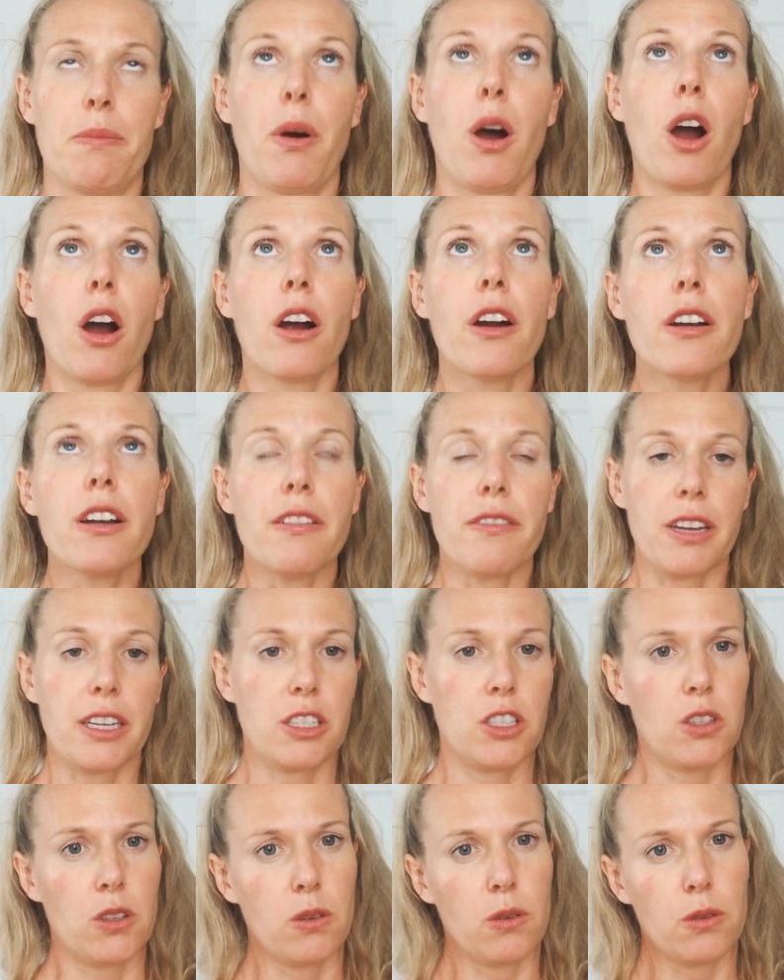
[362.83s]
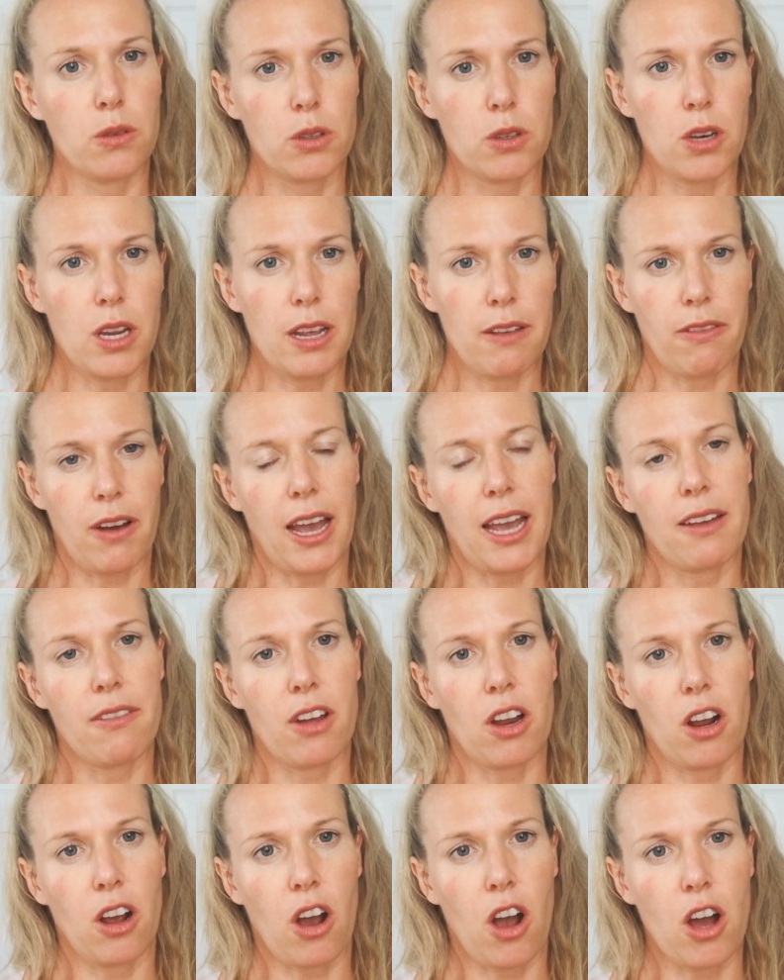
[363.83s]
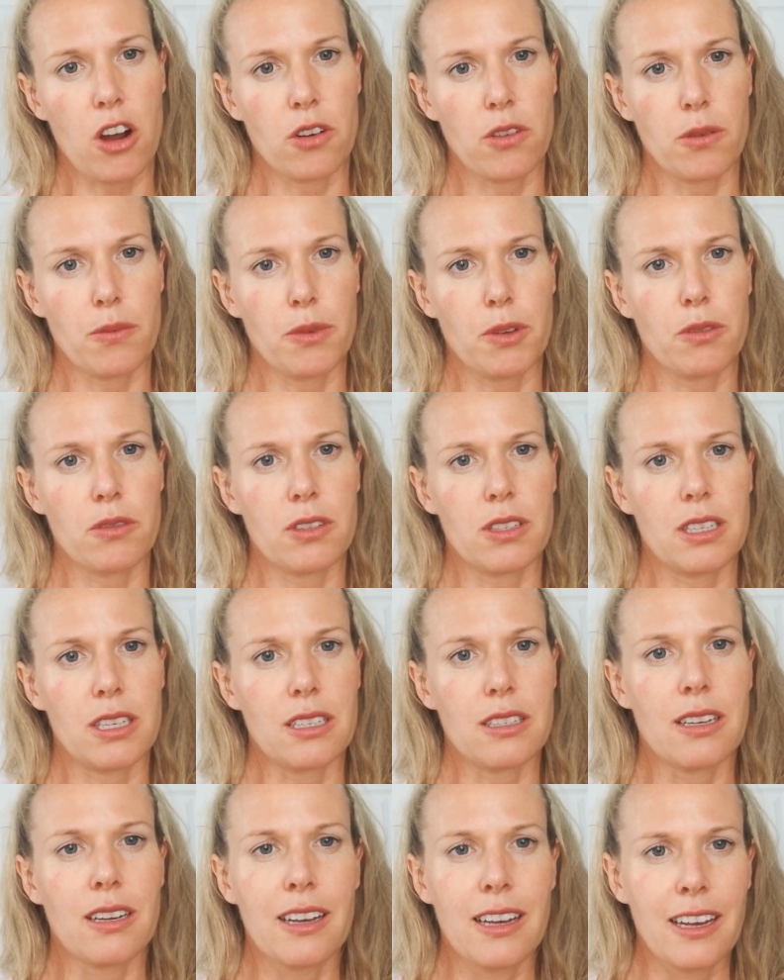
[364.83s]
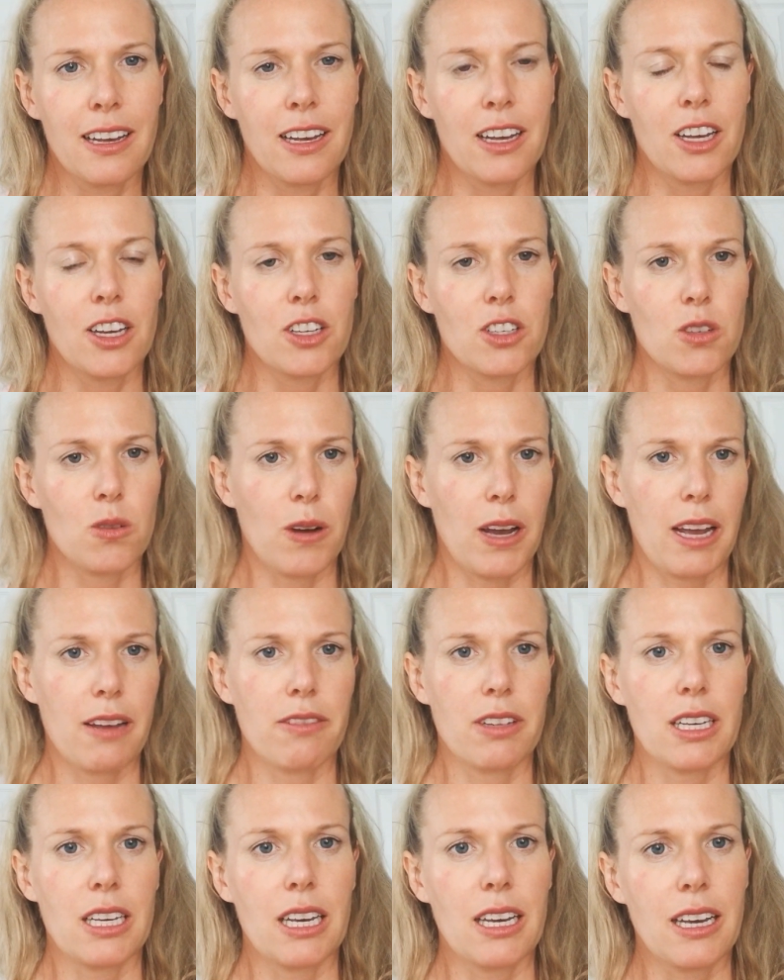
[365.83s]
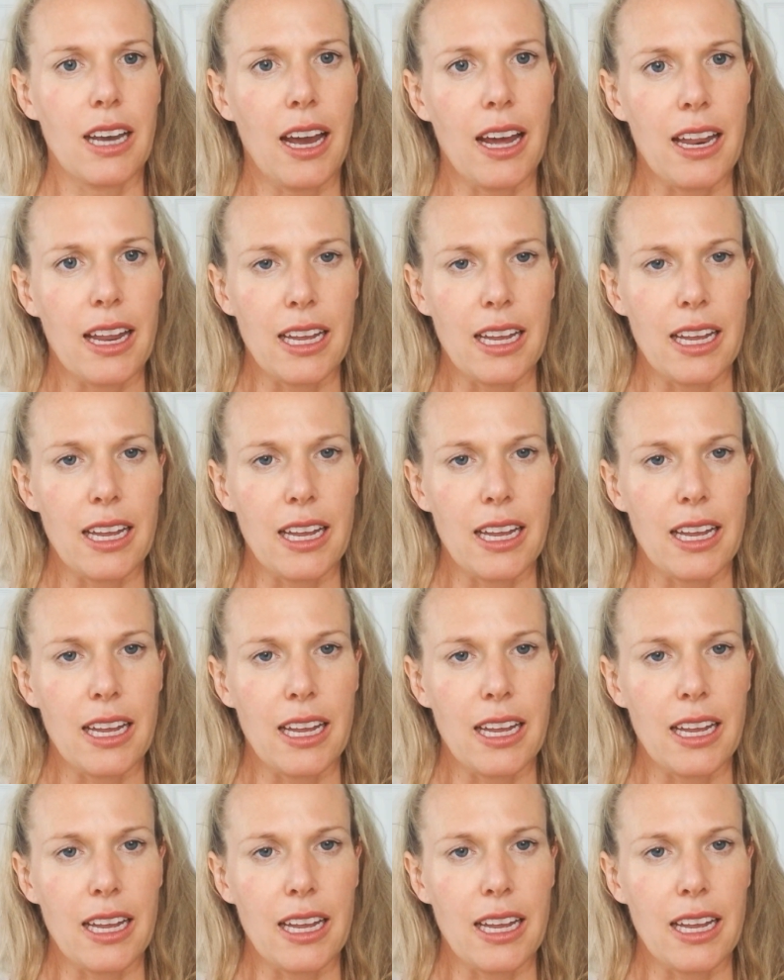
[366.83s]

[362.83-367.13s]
part of it, if I have an autoimmune disease, do I have leaky gut?